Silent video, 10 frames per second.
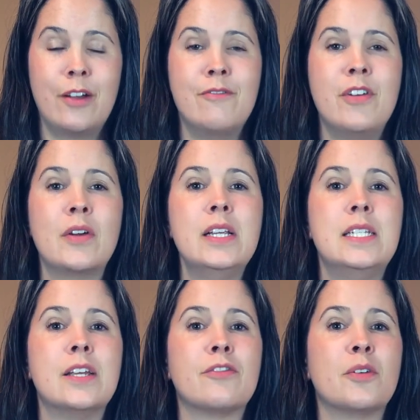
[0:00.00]
very
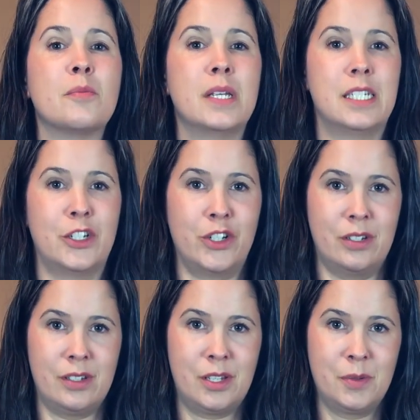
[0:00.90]
different
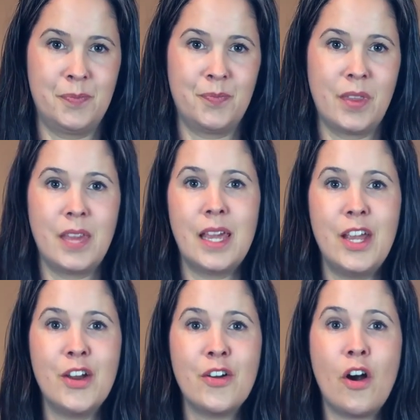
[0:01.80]
positions.
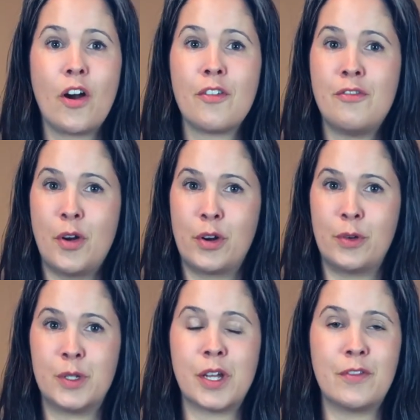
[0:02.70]
Here are
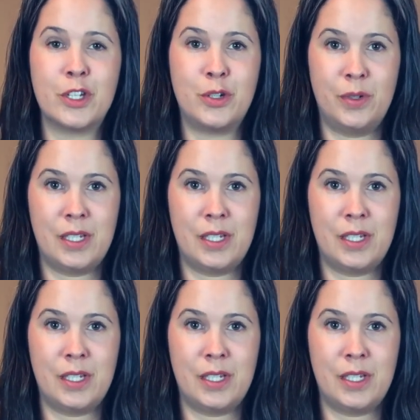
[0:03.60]
photos of the two